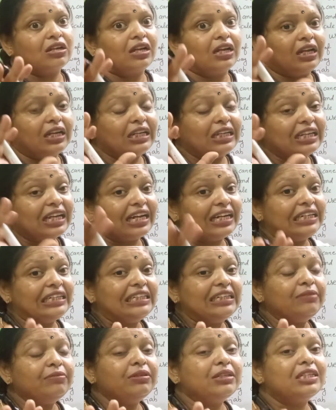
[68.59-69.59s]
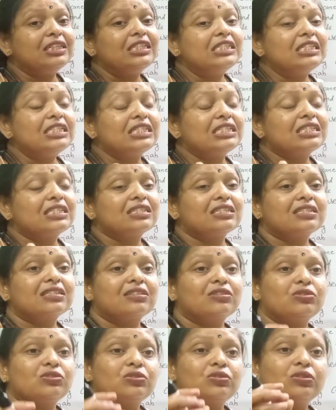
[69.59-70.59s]
In 90 minutes,
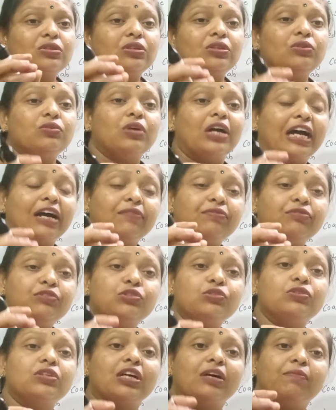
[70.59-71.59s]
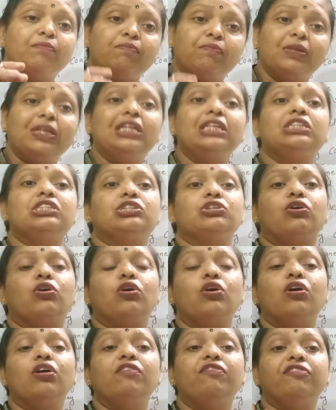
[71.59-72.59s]
you have to complete
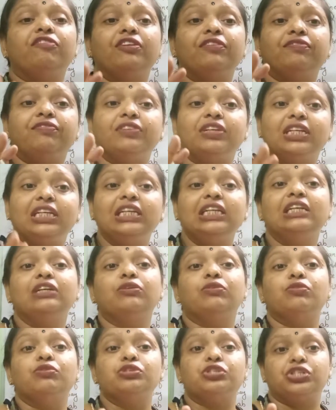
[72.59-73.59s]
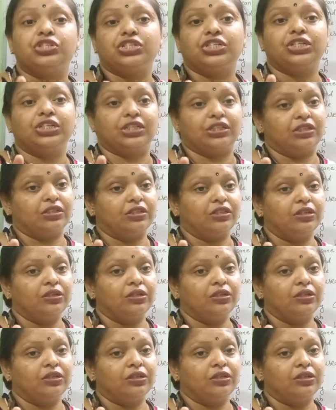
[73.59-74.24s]
all 50 question